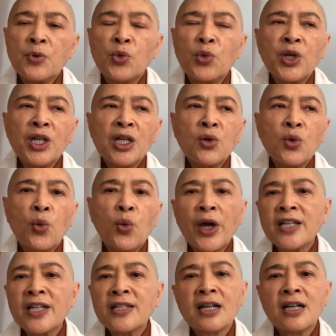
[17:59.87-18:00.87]
we
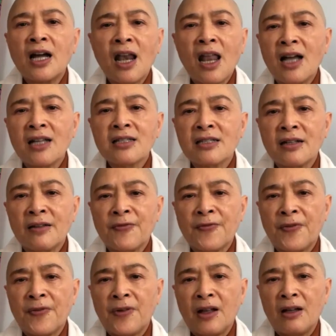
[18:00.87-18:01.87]
waste a lot of
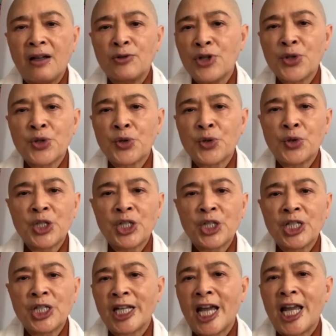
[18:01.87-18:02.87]

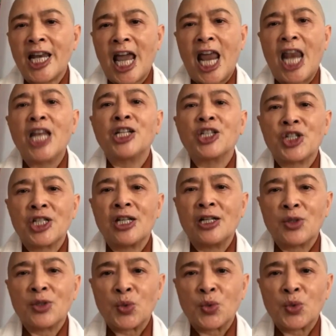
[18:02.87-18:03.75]
resources and energy as